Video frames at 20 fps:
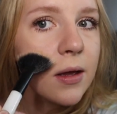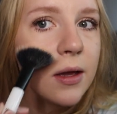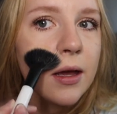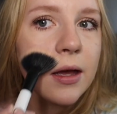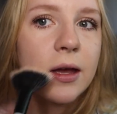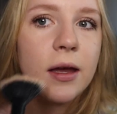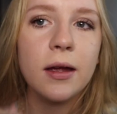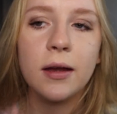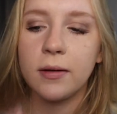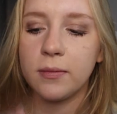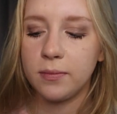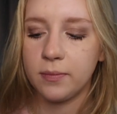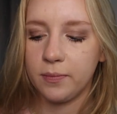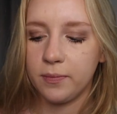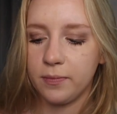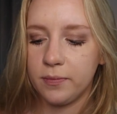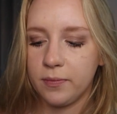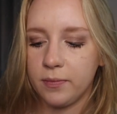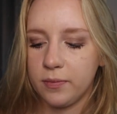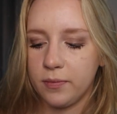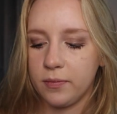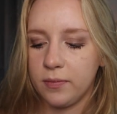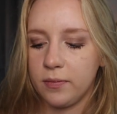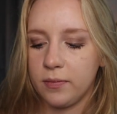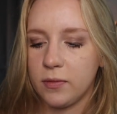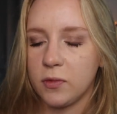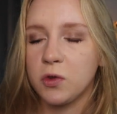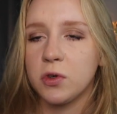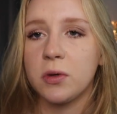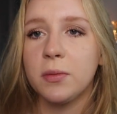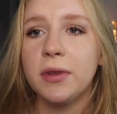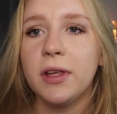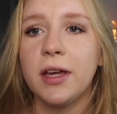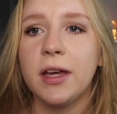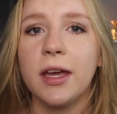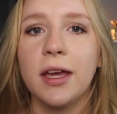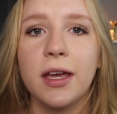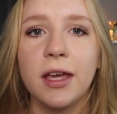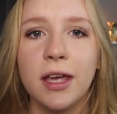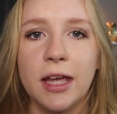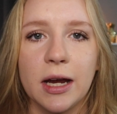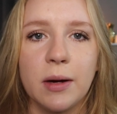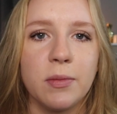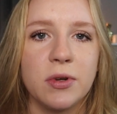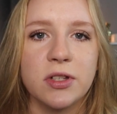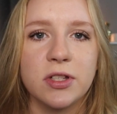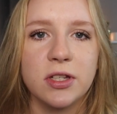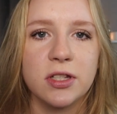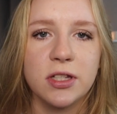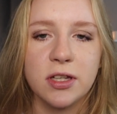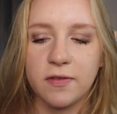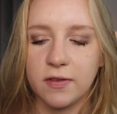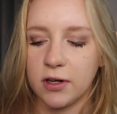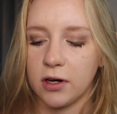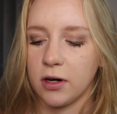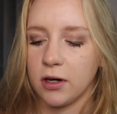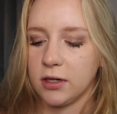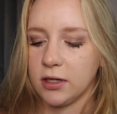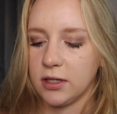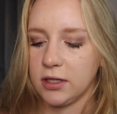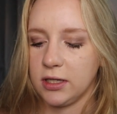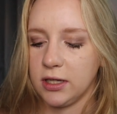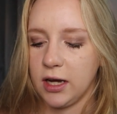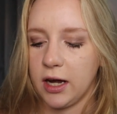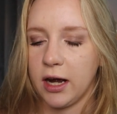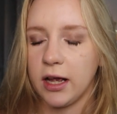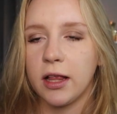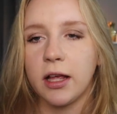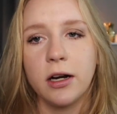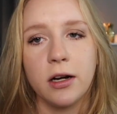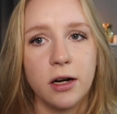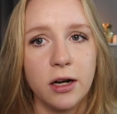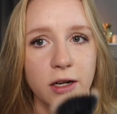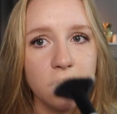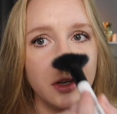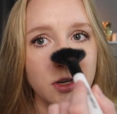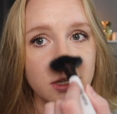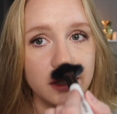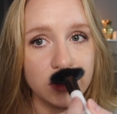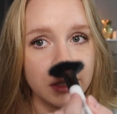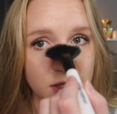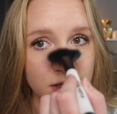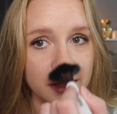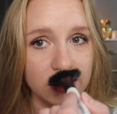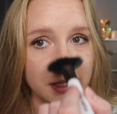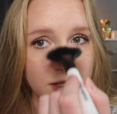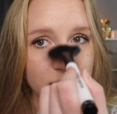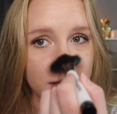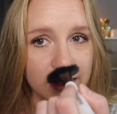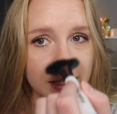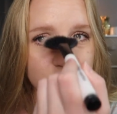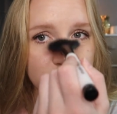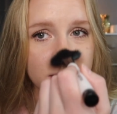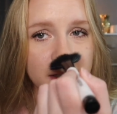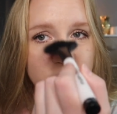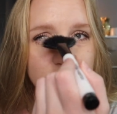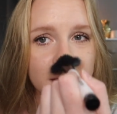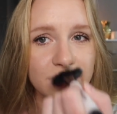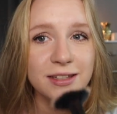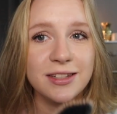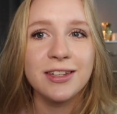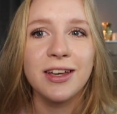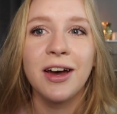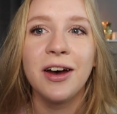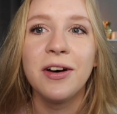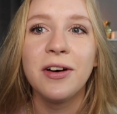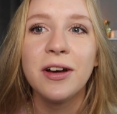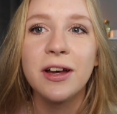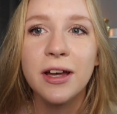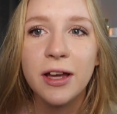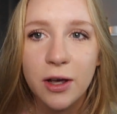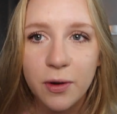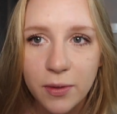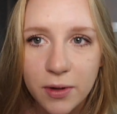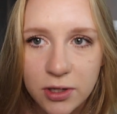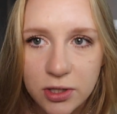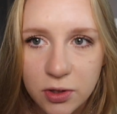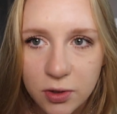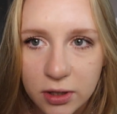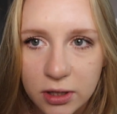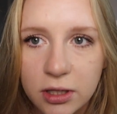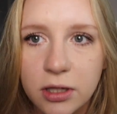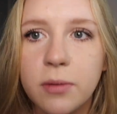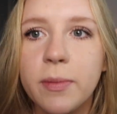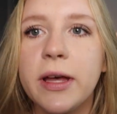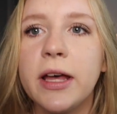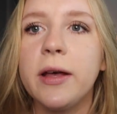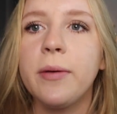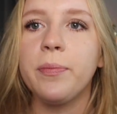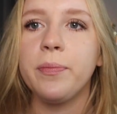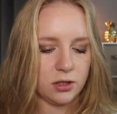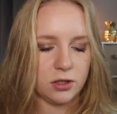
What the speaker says: And normally in cameras it's even hard to see highlighter, and you can still see this. So just do a little bit.